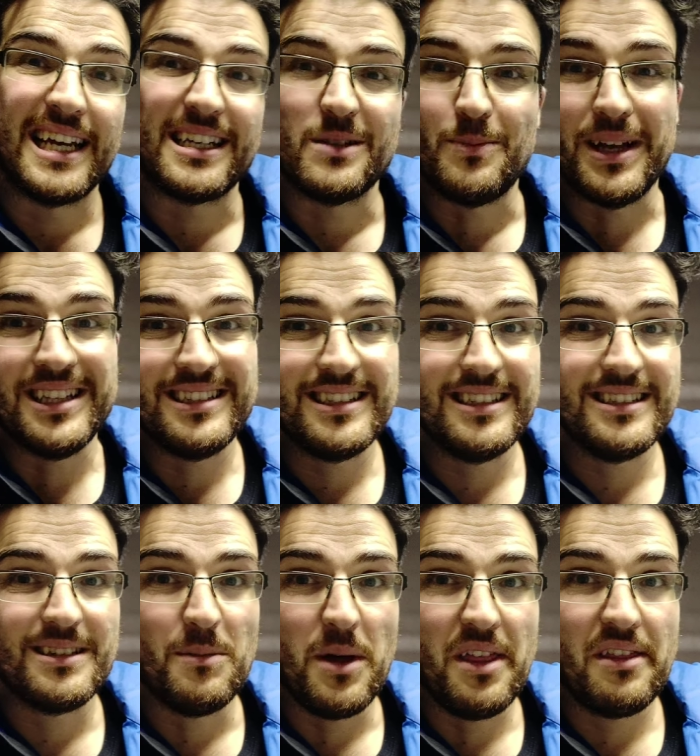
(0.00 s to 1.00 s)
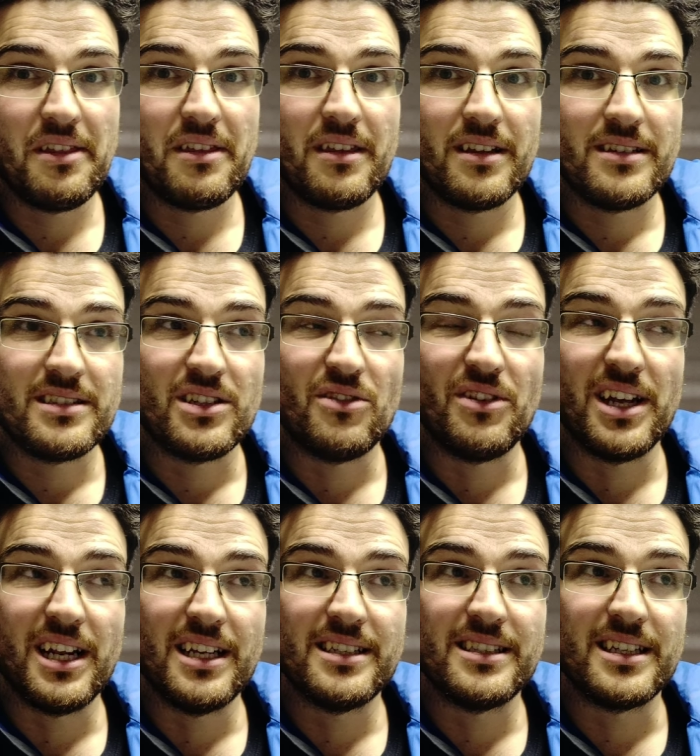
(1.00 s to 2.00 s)
expenses a month. So
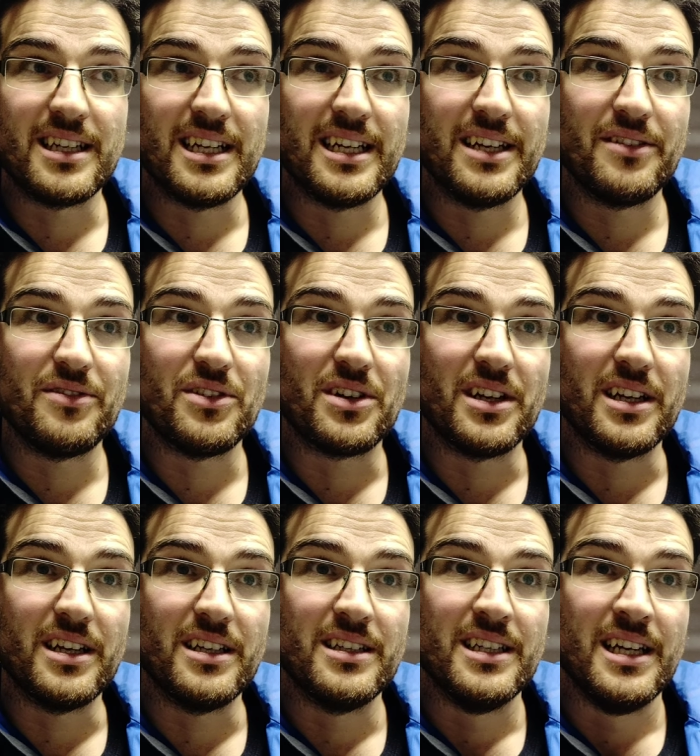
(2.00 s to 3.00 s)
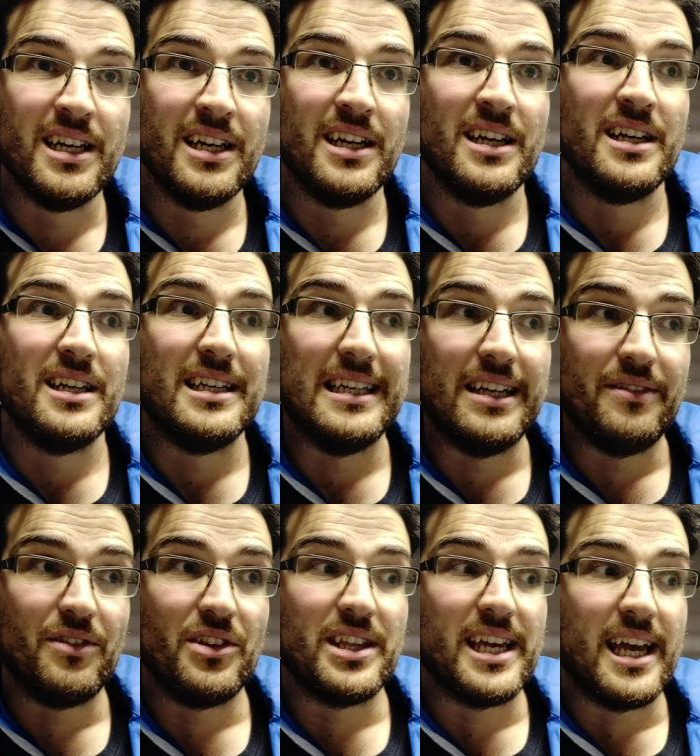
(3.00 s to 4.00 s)
realistically, if you're gonna
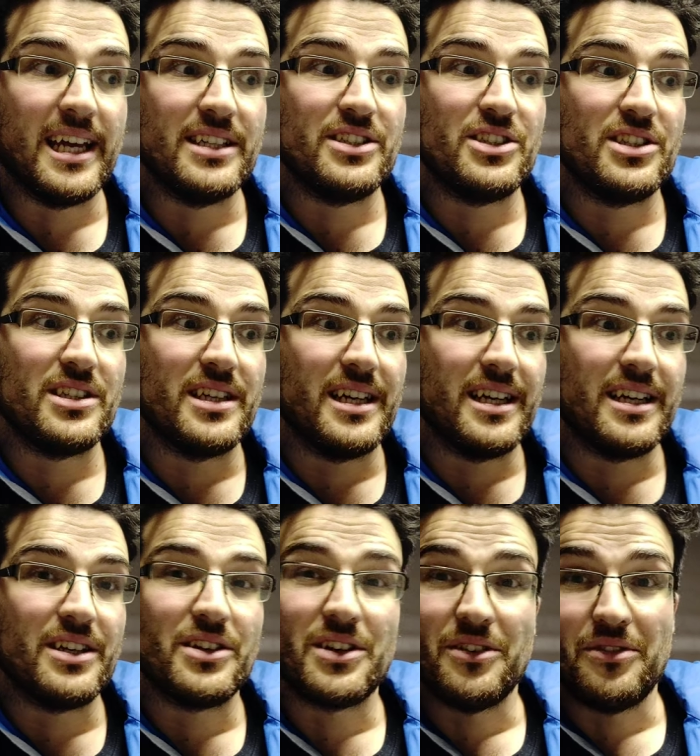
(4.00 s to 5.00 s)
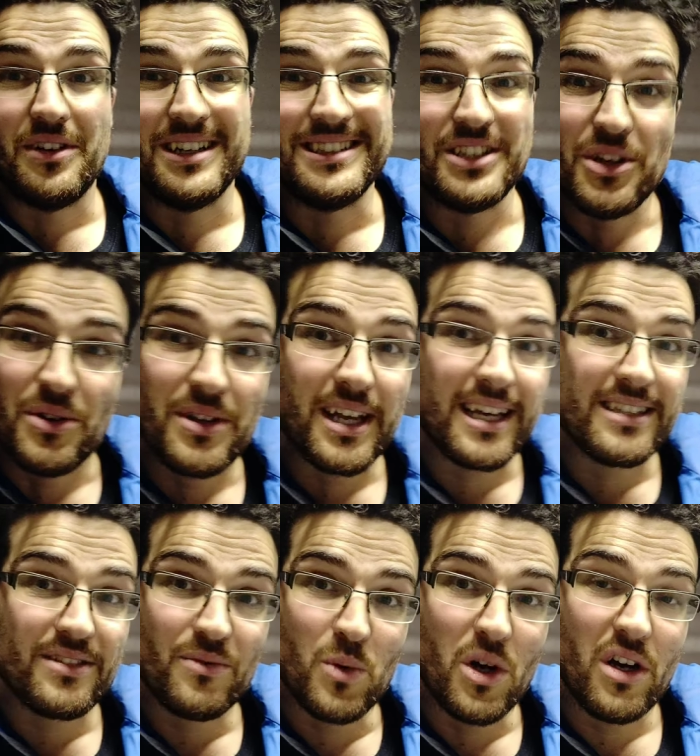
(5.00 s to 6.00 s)
live on the edge. Uh, you're going to find two
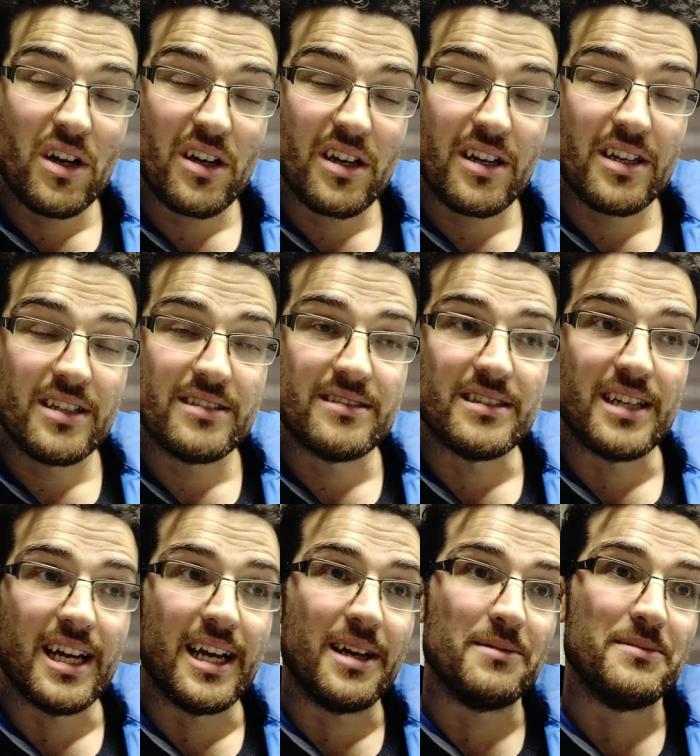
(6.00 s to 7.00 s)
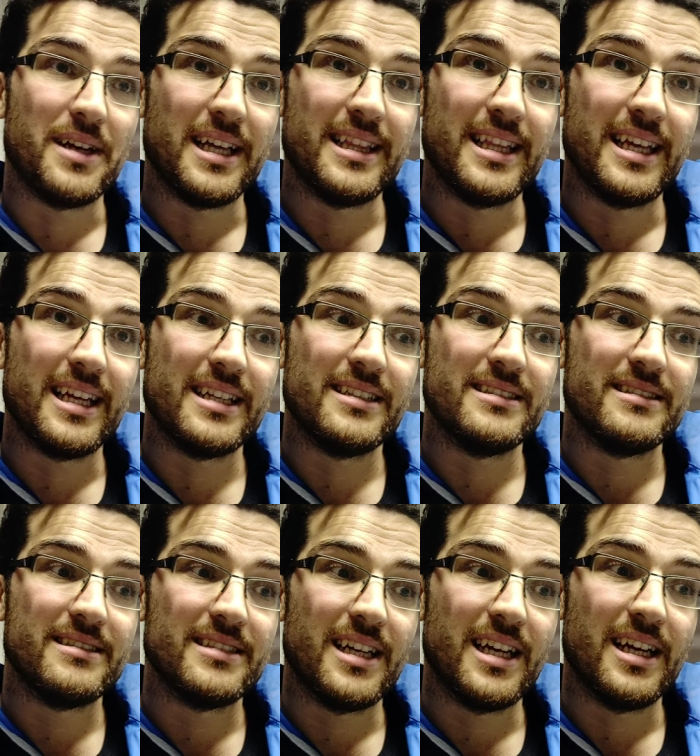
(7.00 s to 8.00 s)
days of work, um, and then
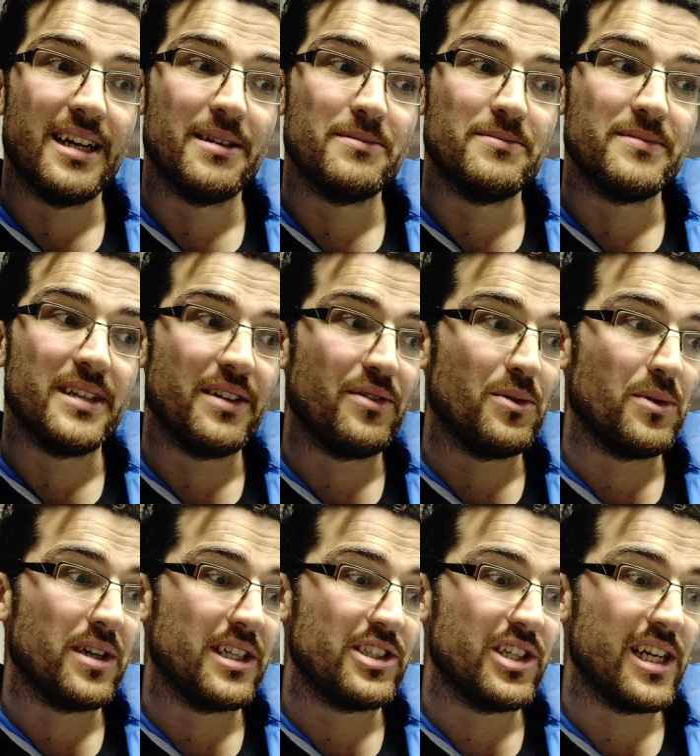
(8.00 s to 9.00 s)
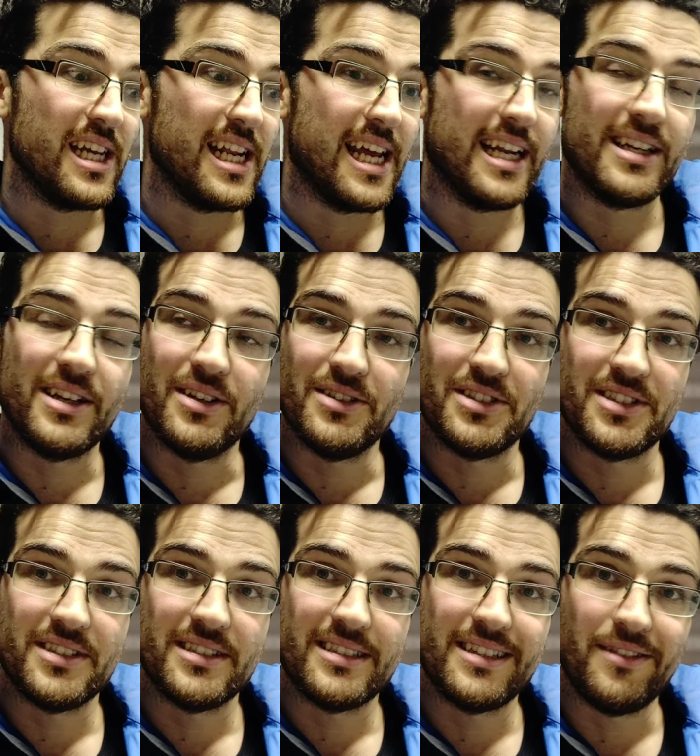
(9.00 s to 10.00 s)
um, if you want a cheeky Nando's
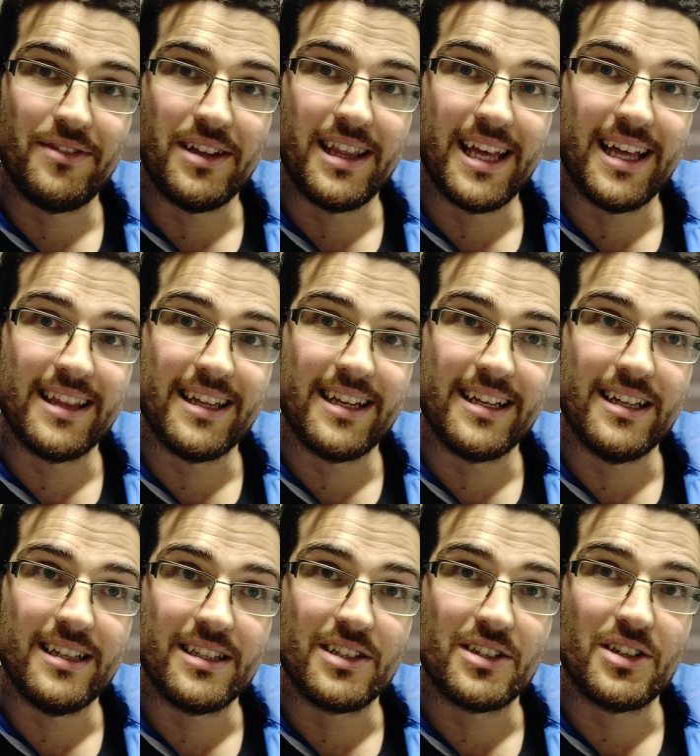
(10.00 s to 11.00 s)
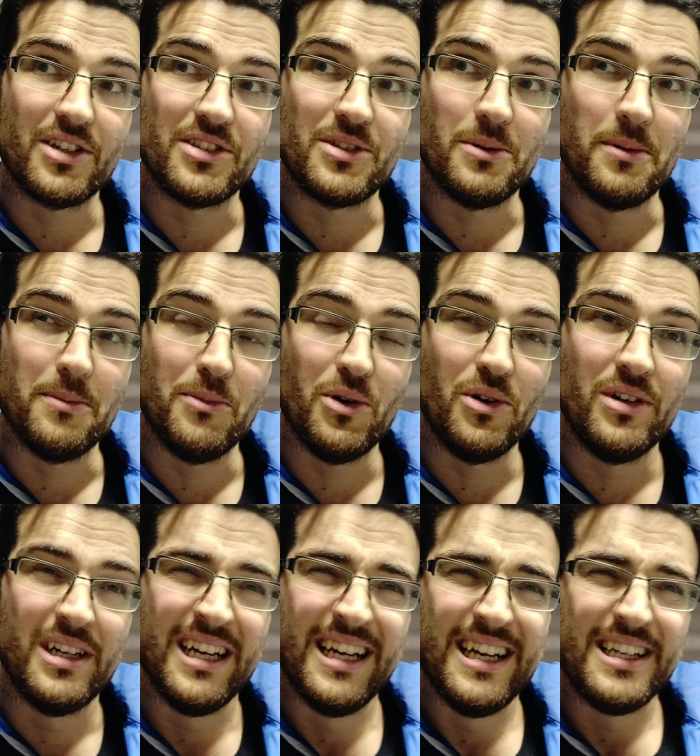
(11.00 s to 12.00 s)
stuff like that, then it'll cost you a bit
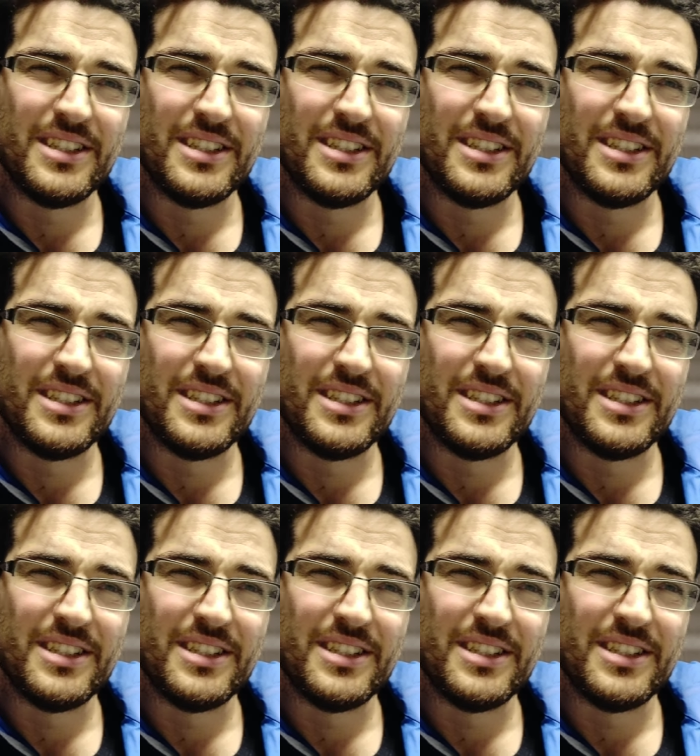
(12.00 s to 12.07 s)
more.